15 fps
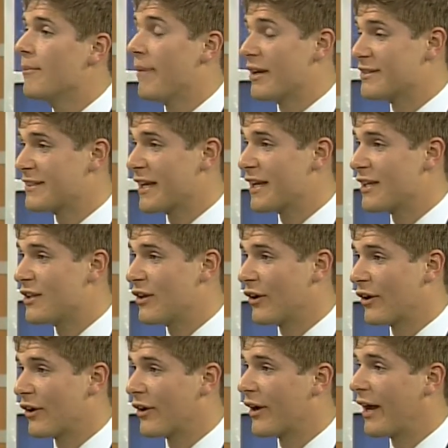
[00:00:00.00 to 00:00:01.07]
My second
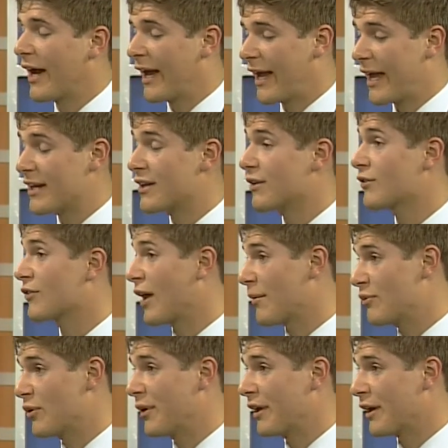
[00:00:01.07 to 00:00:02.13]
year, I had to stop
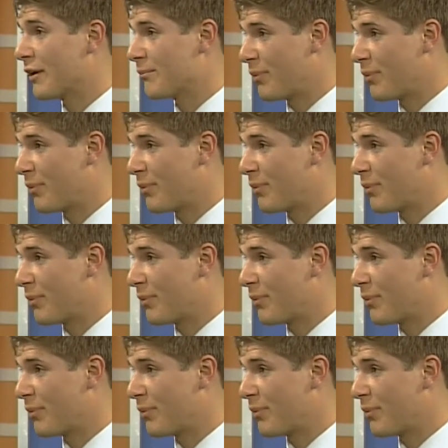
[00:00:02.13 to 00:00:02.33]
doing